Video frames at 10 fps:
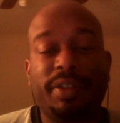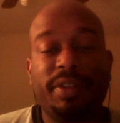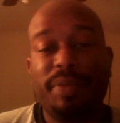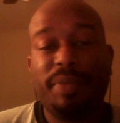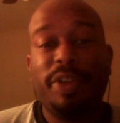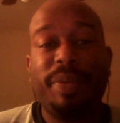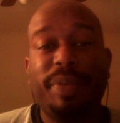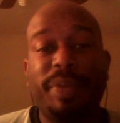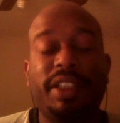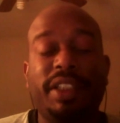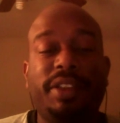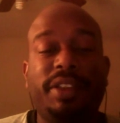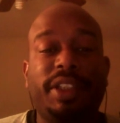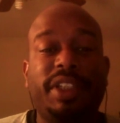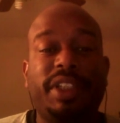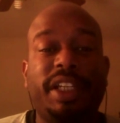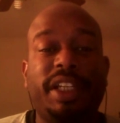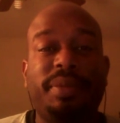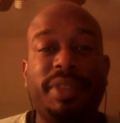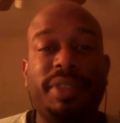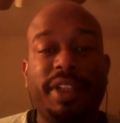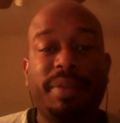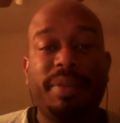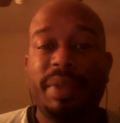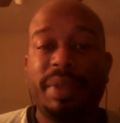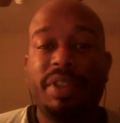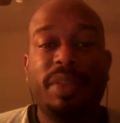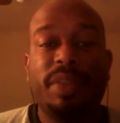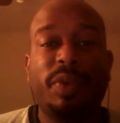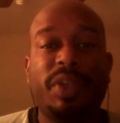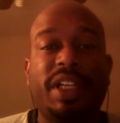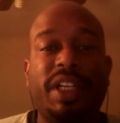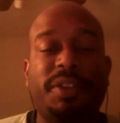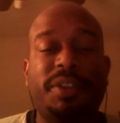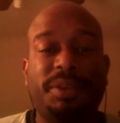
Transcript: Maybe they'll make it entertaining. Maybe someone will run out.